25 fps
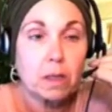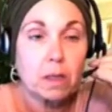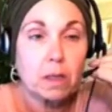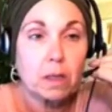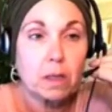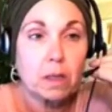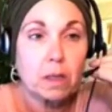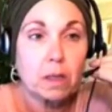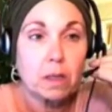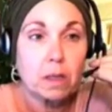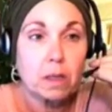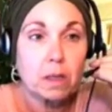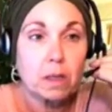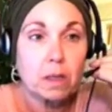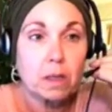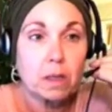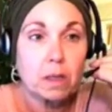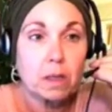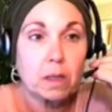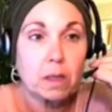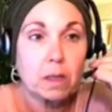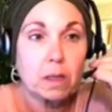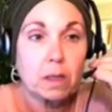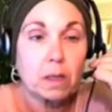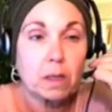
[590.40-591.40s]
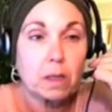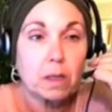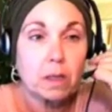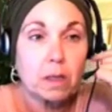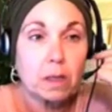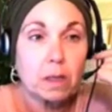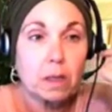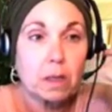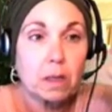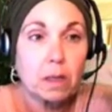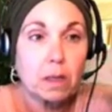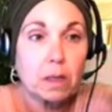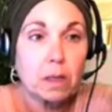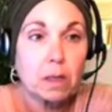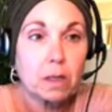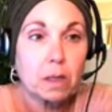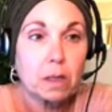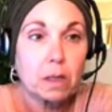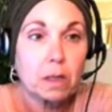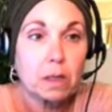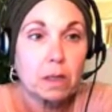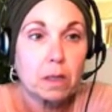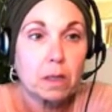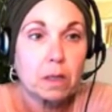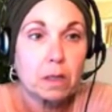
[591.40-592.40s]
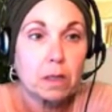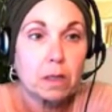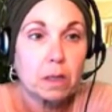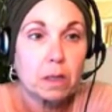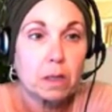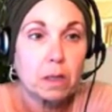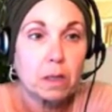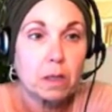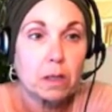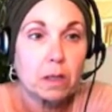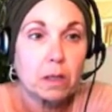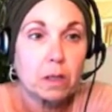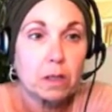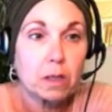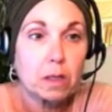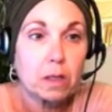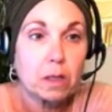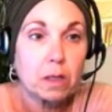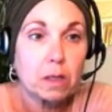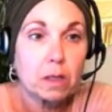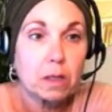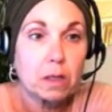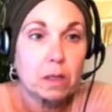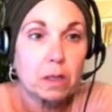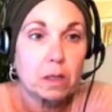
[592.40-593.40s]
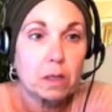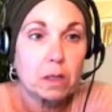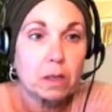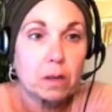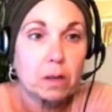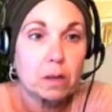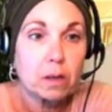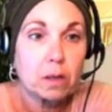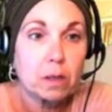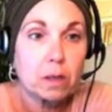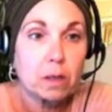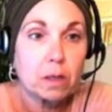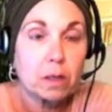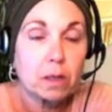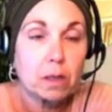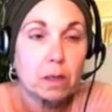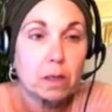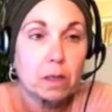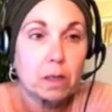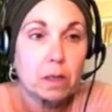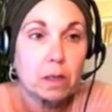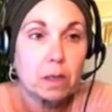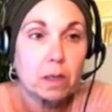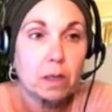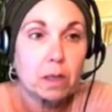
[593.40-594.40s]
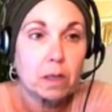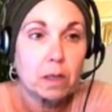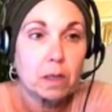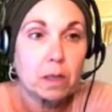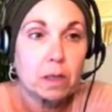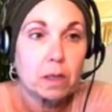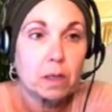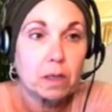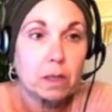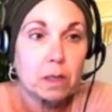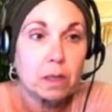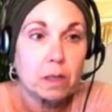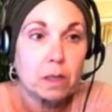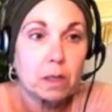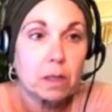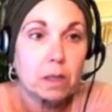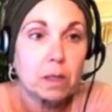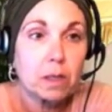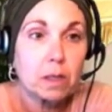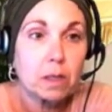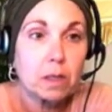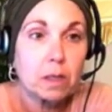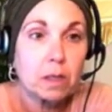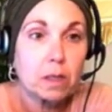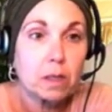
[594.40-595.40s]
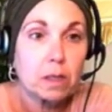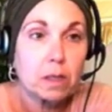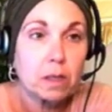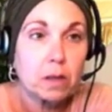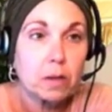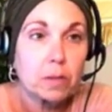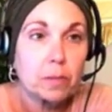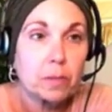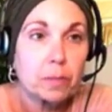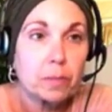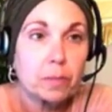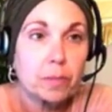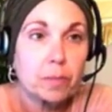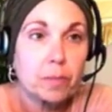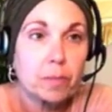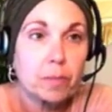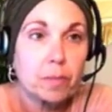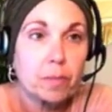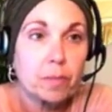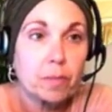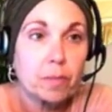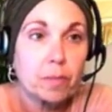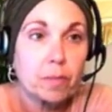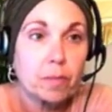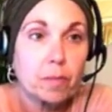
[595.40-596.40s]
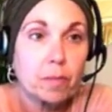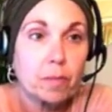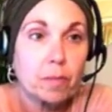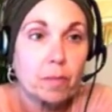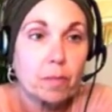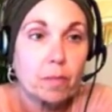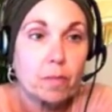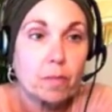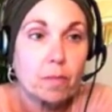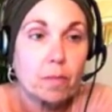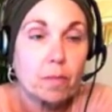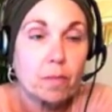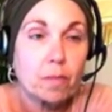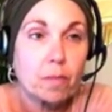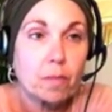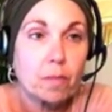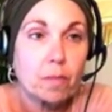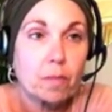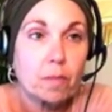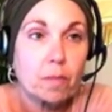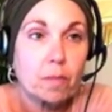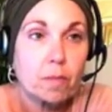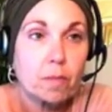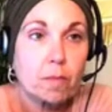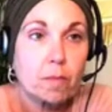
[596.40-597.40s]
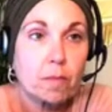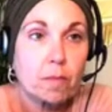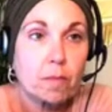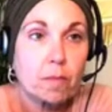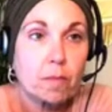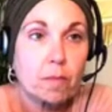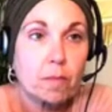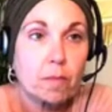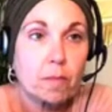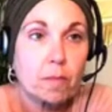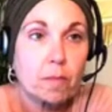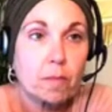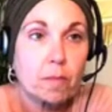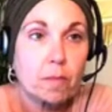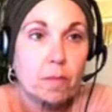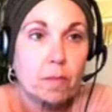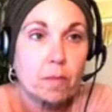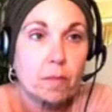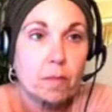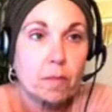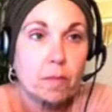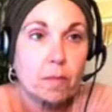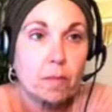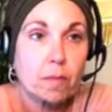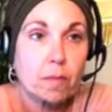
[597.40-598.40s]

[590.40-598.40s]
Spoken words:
This person isn't speaking.